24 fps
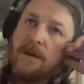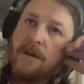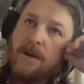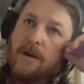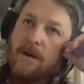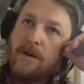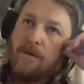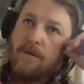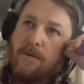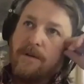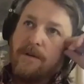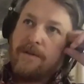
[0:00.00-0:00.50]

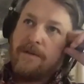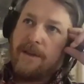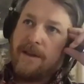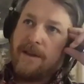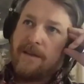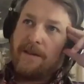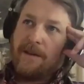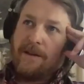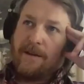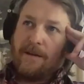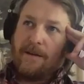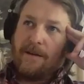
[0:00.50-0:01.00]
one thing
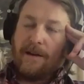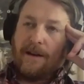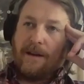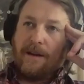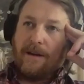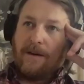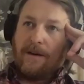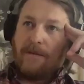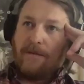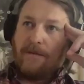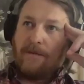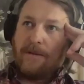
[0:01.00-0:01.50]
that, you
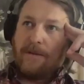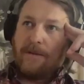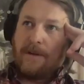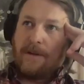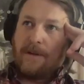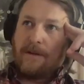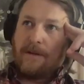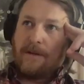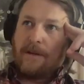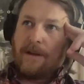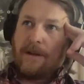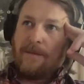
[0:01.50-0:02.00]
know,
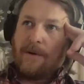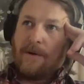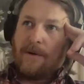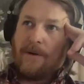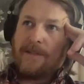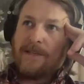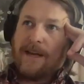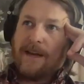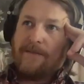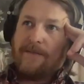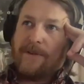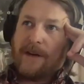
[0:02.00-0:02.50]
I'm
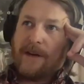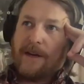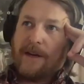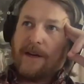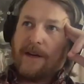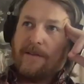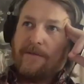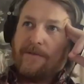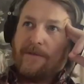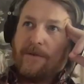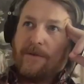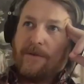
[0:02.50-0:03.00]
always
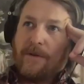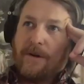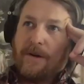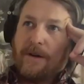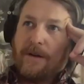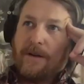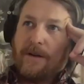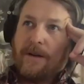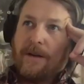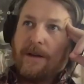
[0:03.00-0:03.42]
advocating for, and,